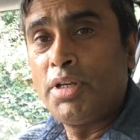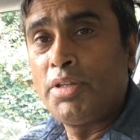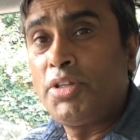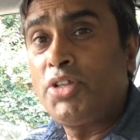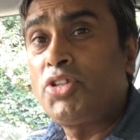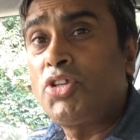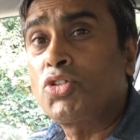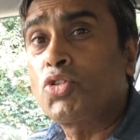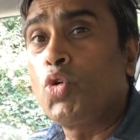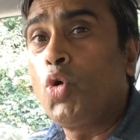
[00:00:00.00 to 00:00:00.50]

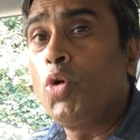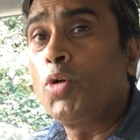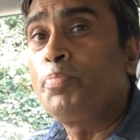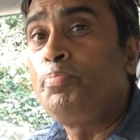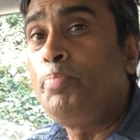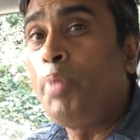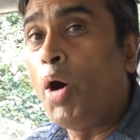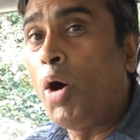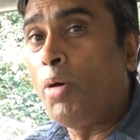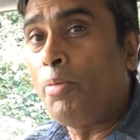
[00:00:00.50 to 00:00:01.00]
This is
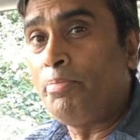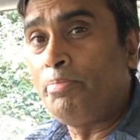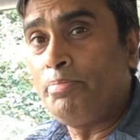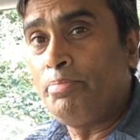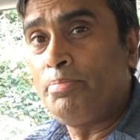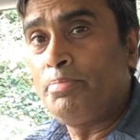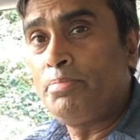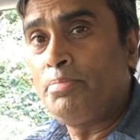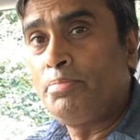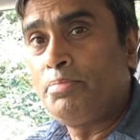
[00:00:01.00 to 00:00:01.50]
called POM,
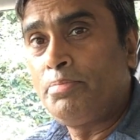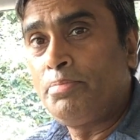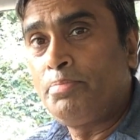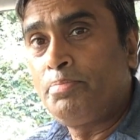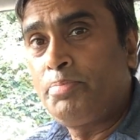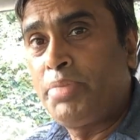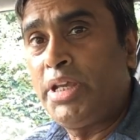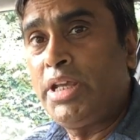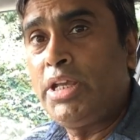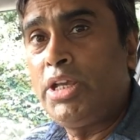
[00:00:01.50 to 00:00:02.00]

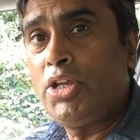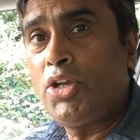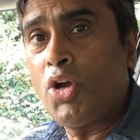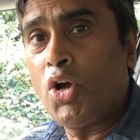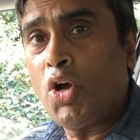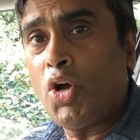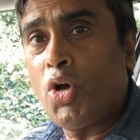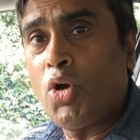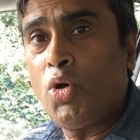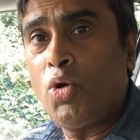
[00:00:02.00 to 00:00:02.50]

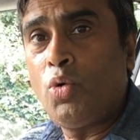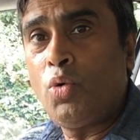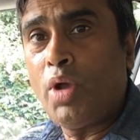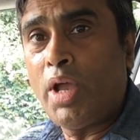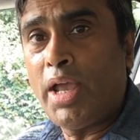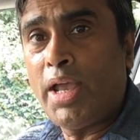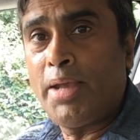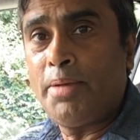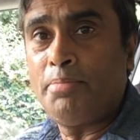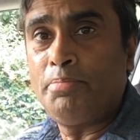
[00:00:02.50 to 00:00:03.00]

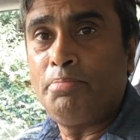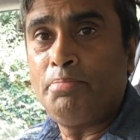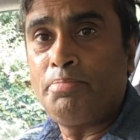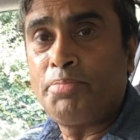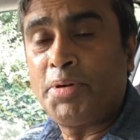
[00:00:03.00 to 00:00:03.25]
P-O-M,